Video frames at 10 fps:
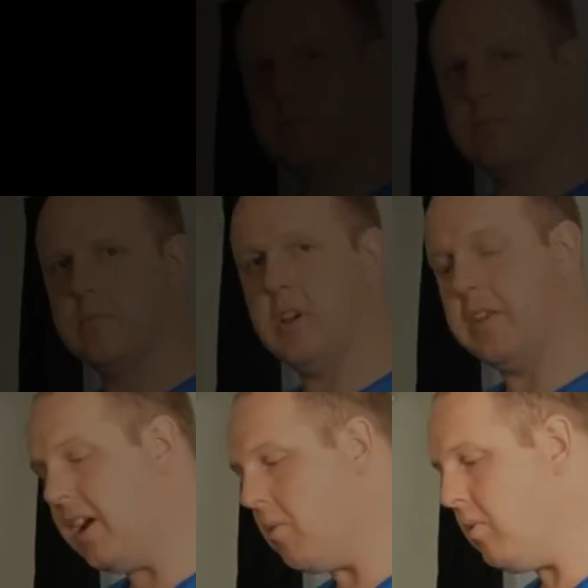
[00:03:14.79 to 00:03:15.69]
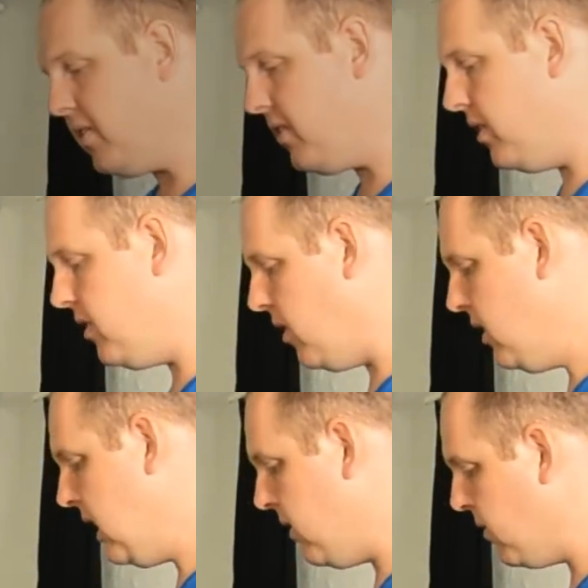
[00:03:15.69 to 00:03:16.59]
Now the camera is turned on
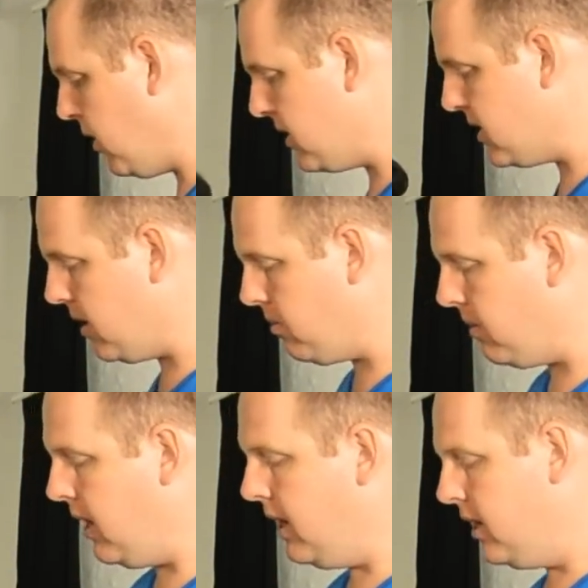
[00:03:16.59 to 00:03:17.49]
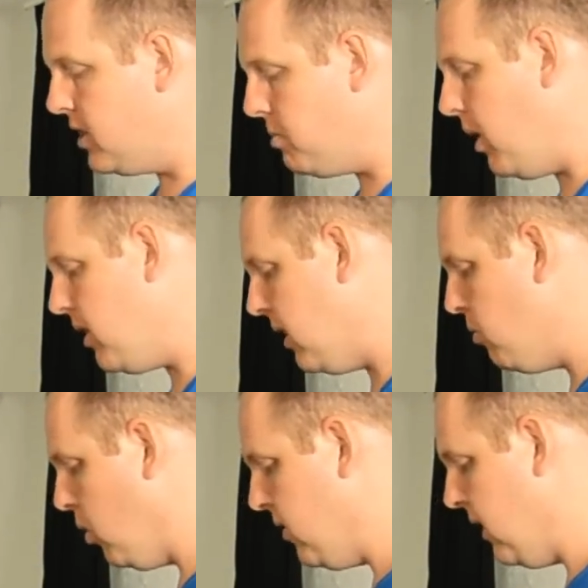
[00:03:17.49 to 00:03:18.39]
and I've got some sparkling
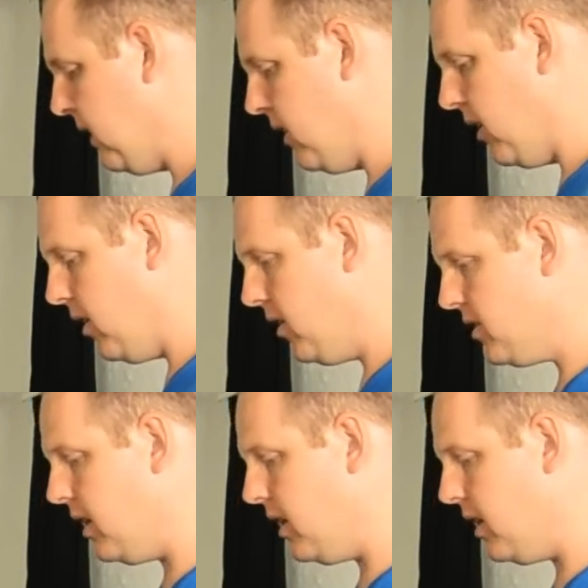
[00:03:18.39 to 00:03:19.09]
water in the glass.